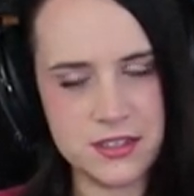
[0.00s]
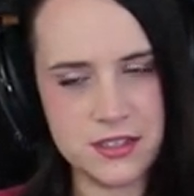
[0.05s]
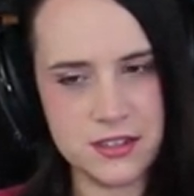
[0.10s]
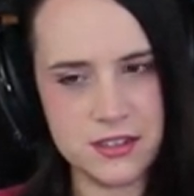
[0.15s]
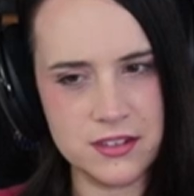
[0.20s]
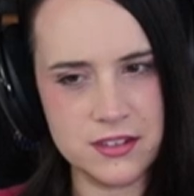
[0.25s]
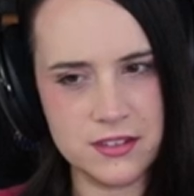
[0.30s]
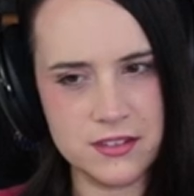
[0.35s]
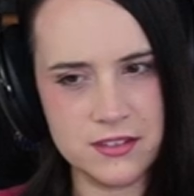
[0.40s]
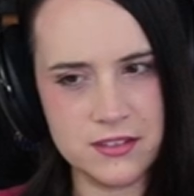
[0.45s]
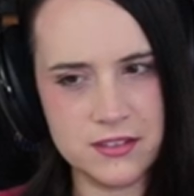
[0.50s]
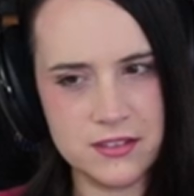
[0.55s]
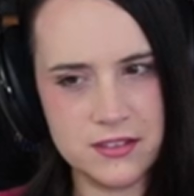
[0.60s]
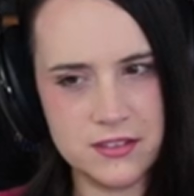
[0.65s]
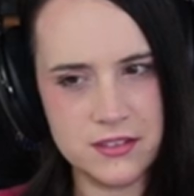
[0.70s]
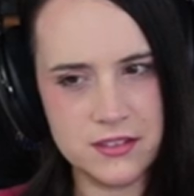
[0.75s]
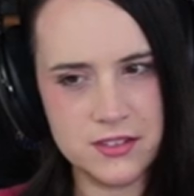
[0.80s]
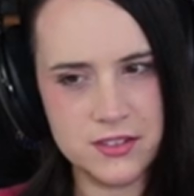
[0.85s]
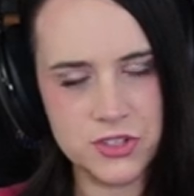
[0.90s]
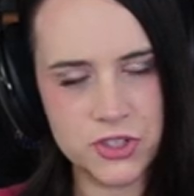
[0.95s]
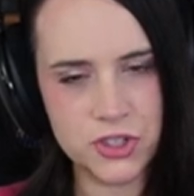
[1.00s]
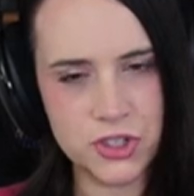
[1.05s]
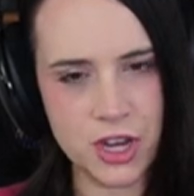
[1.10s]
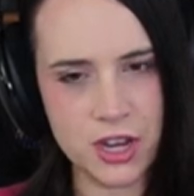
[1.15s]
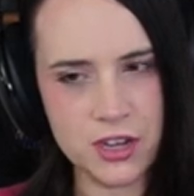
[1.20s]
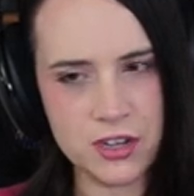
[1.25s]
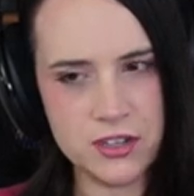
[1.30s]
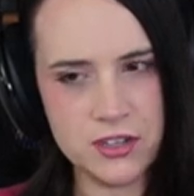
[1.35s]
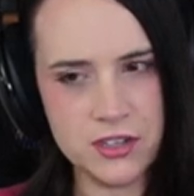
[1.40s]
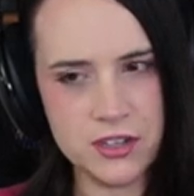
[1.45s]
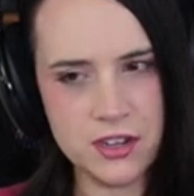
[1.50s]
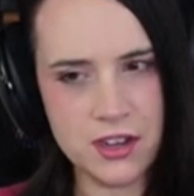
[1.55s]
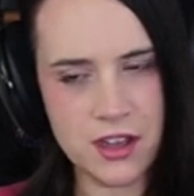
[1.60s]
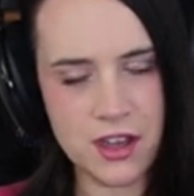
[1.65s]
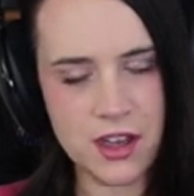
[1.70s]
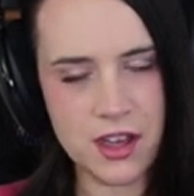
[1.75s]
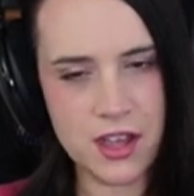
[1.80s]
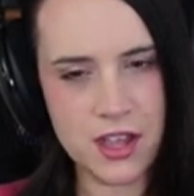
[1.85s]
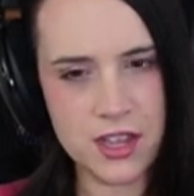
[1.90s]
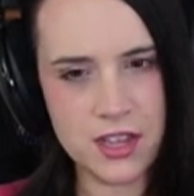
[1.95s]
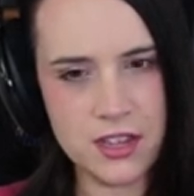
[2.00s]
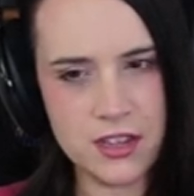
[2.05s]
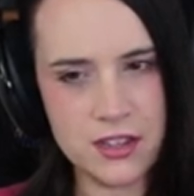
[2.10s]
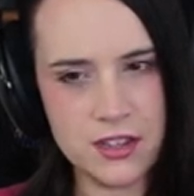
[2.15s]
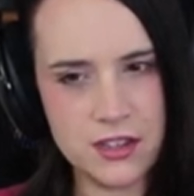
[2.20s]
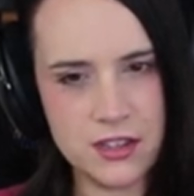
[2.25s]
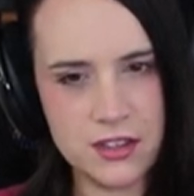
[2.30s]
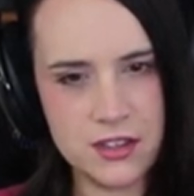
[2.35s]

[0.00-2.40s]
the shotgun guy?